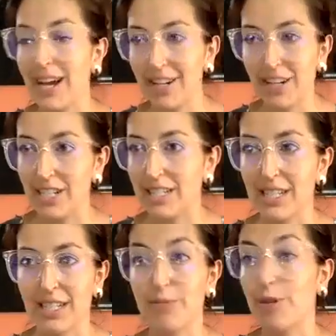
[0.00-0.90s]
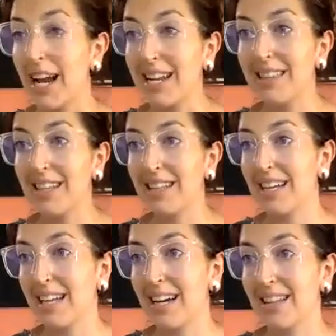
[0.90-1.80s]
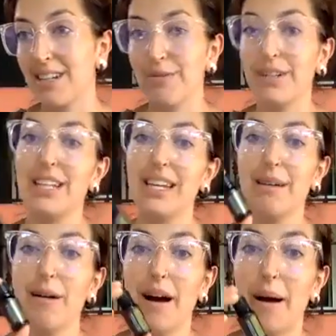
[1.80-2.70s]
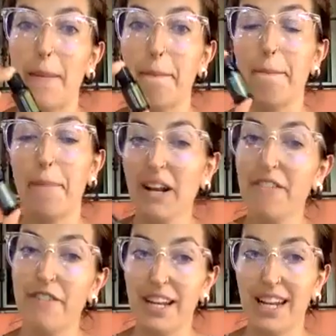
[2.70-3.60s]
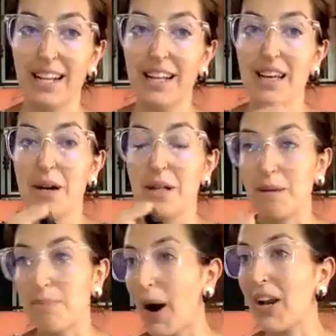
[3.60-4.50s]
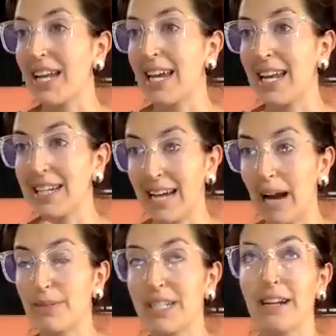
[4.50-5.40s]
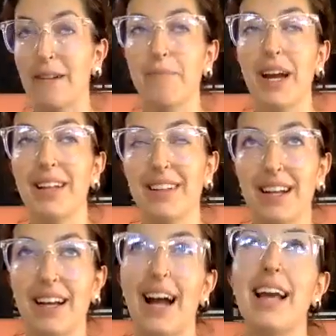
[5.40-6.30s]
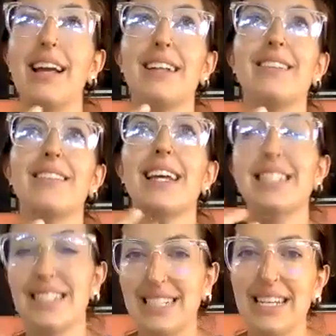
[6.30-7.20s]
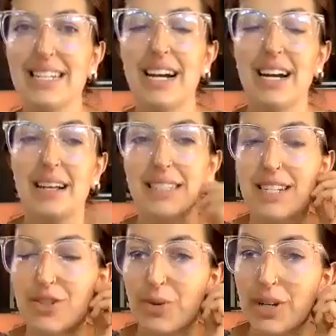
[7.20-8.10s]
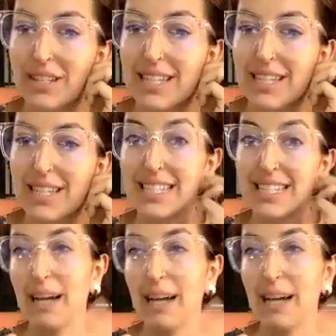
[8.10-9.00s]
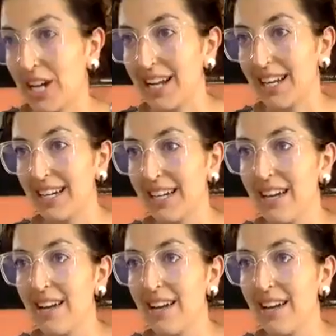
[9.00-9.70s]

your endocrine system or anything like that. They're really benefiting the body and adapting. I like to see essential oils as adaptogenic,